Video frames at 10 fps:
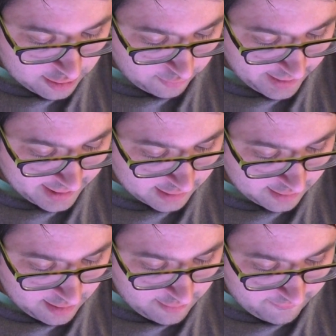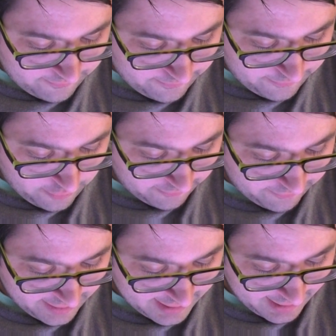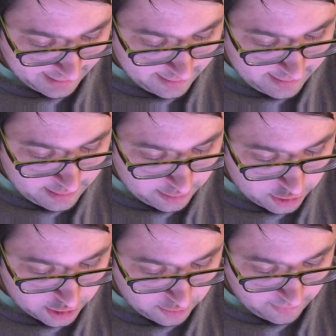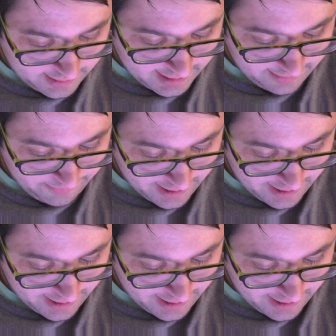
The race for funding to keep